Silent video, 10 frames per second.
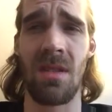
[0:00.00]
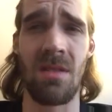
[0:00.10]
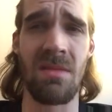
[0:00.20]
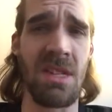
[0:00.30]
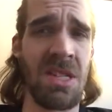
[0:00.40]

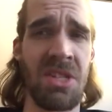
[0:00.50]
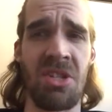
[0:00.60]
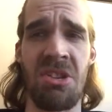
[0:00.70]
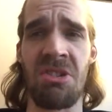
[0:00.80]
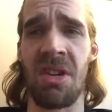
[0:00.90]
Didn't
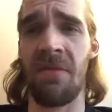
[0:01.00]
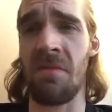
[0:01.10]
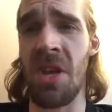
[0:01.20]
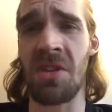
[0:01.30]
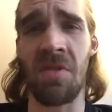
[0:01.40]
exchange any
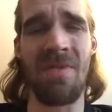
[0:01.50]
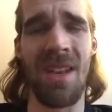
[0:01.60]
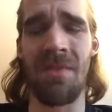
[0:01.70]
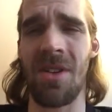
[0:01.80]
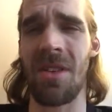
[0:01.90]
information
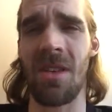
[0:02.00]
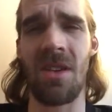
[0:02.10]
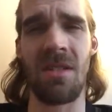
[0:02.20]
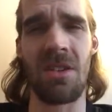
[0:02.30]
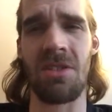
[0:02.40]
from anybody
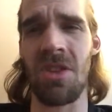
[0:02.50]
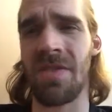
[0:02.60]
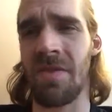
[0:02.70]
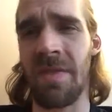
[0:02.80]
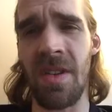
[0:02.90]
there, didn't
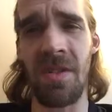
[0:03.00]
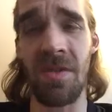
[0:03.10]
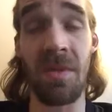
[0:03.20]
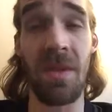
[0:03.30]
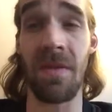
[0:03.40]
exchange information
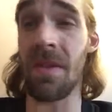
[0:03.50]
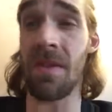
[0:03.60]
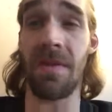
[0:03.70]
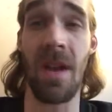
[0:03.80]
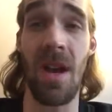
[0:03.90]
from
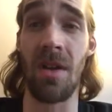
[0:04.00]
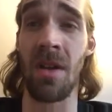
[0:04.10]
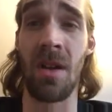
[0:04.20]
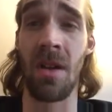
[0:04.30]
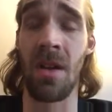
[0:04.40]
the
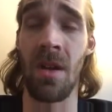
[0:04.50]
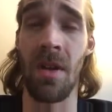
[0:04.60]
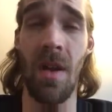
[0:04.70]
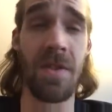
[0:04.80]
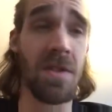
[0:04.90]
fire
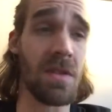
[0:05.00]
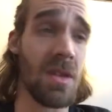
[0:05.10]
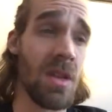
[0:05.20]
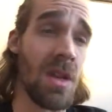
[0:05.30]
officers.